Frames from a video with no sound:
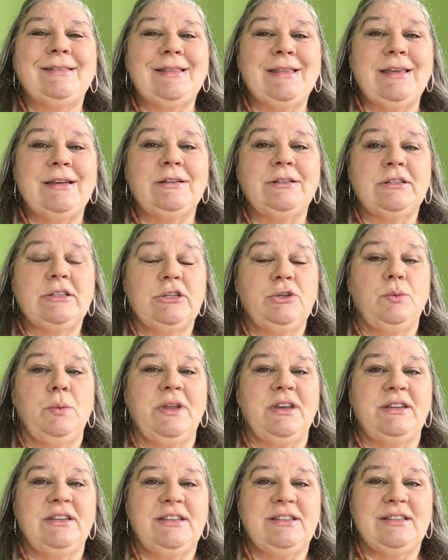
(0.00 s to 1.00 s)
little too
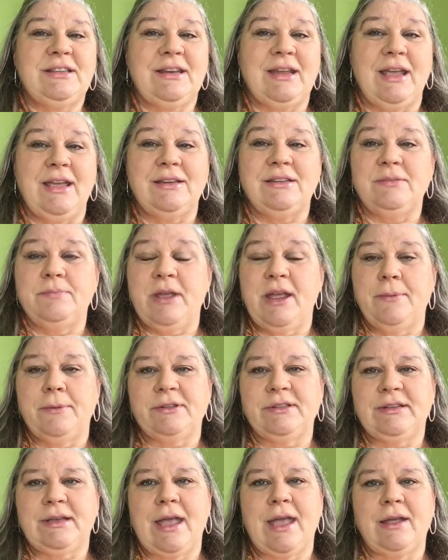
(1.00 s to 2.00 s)
windy today to be able
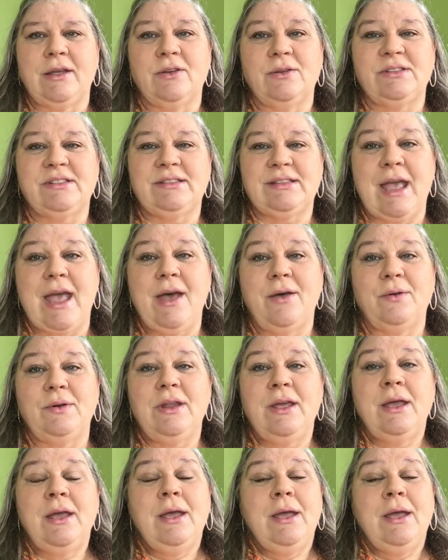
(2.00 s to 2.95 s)
to get good sound.